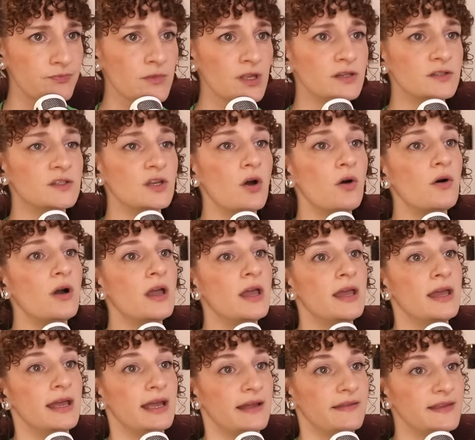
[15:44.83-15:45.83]
So,
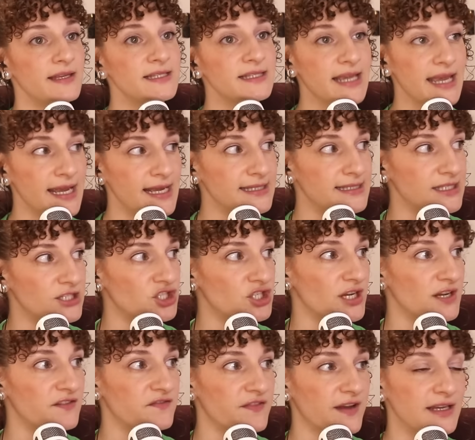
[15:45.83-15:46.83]
in this case, is
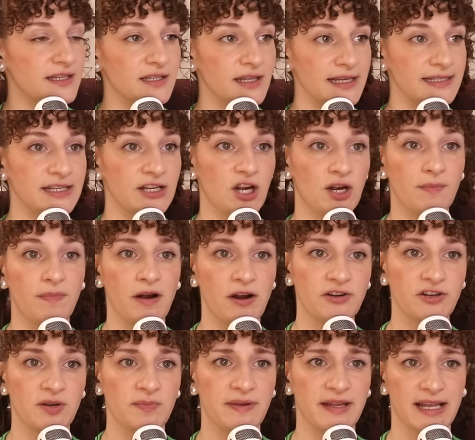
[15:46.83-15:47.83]
she infantilizing her
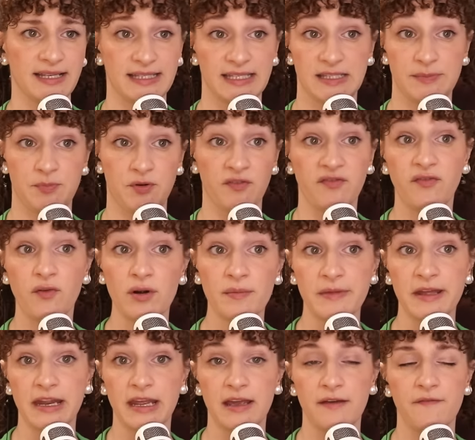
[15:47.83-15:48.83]
partner because it's
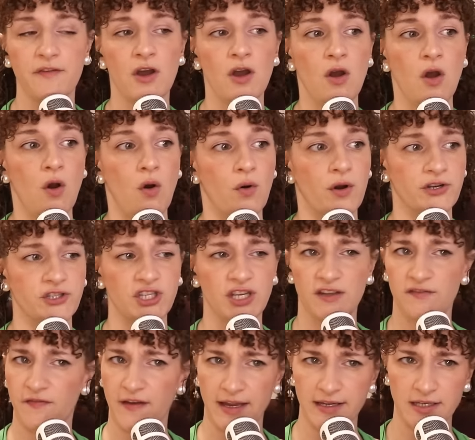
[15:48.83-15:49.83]
performative or
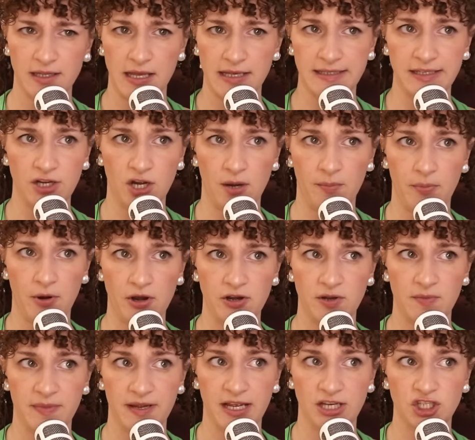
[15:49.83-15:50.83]
she infantilizing her
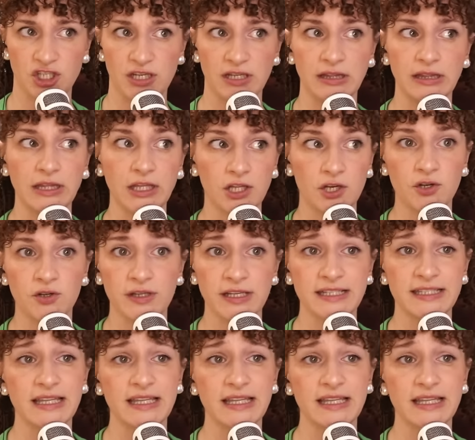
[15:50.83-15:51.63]
partner because she literally is